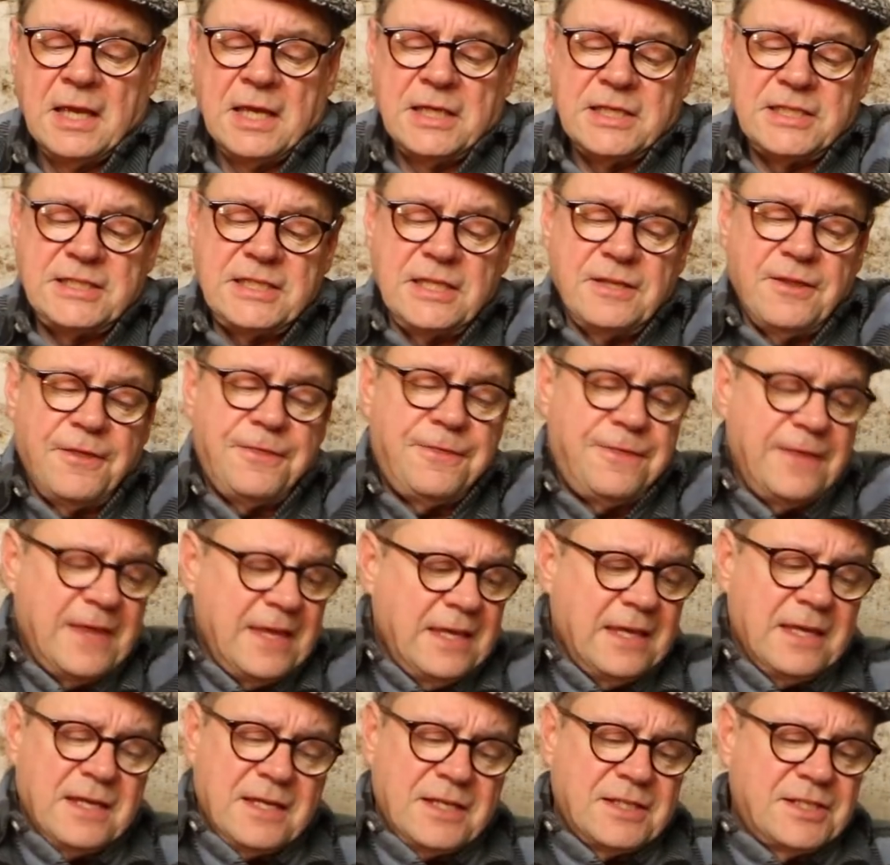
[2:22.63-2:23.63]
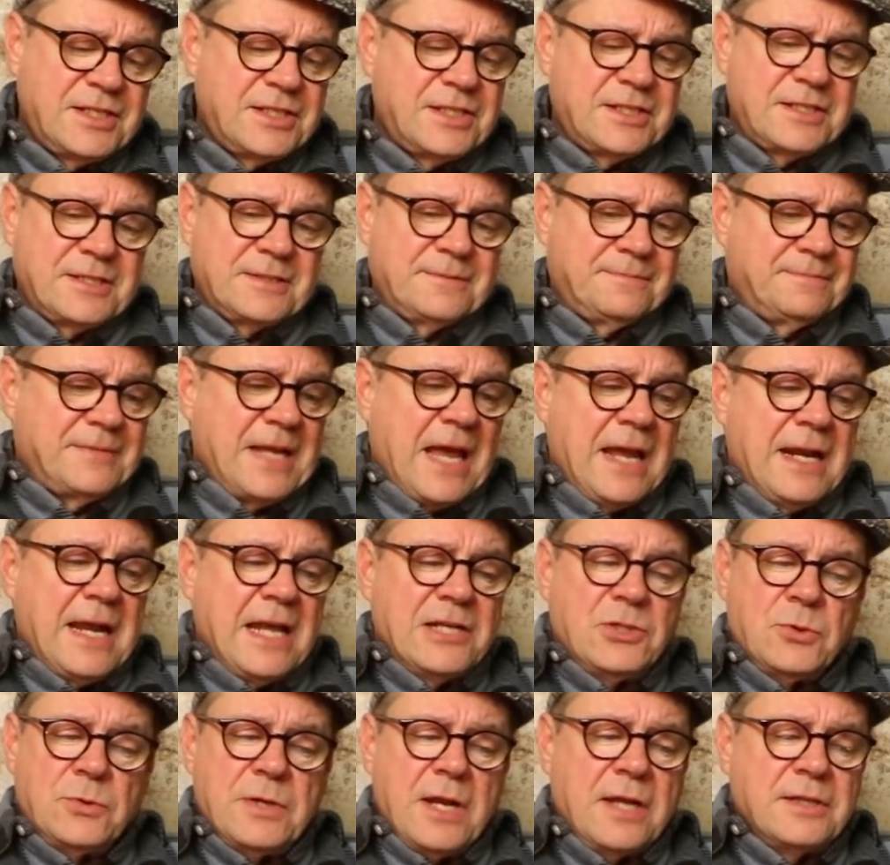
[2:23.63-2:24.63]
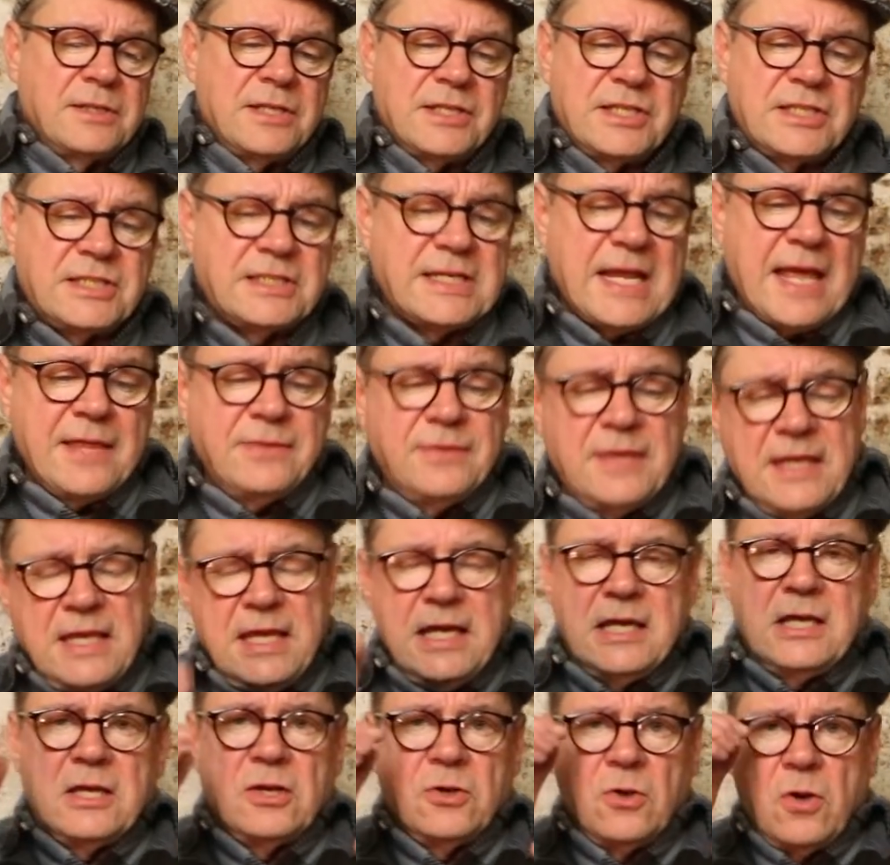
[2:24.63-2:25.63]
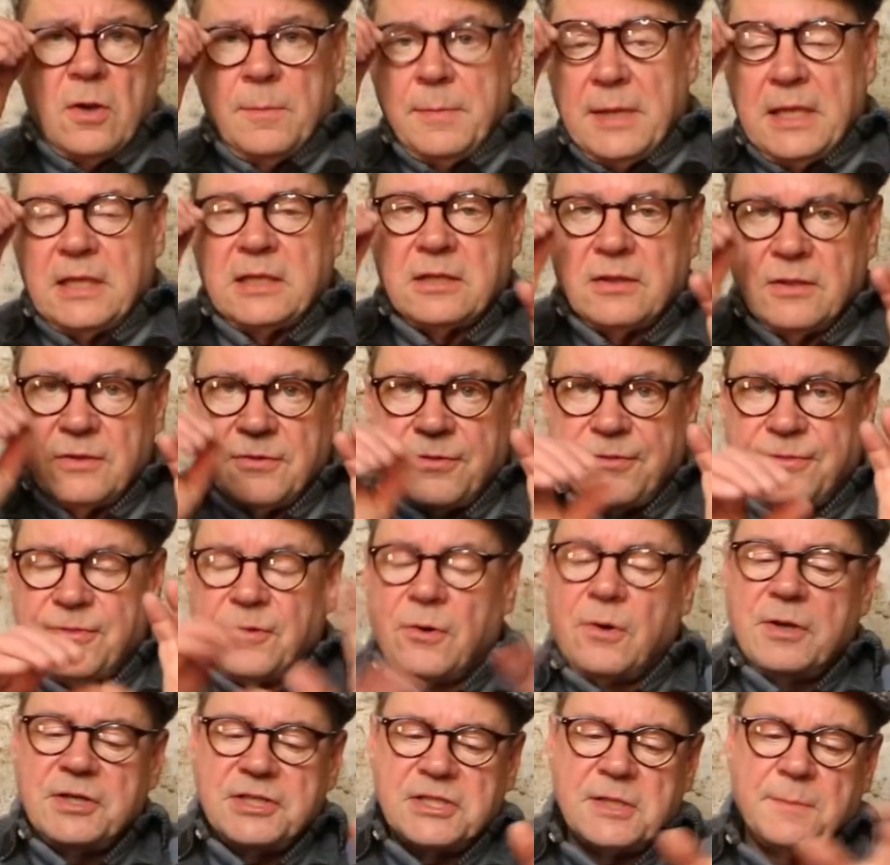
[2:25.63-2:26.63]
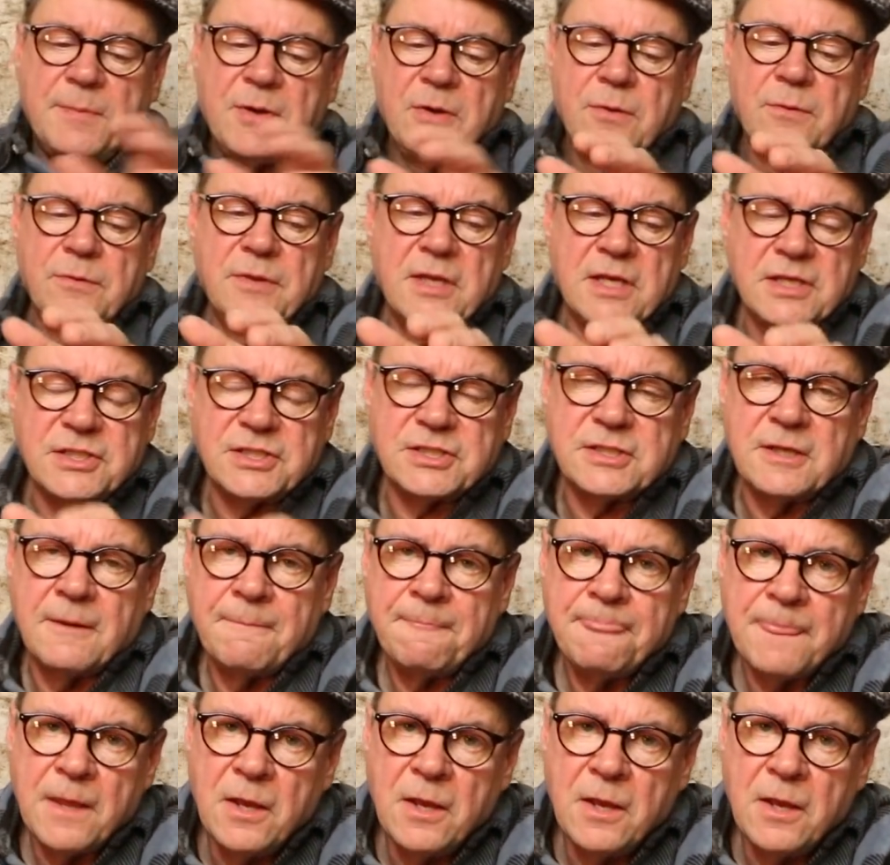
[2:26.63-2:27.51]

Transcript: You see, the thing is, and I don't understand the economic thoughts about this,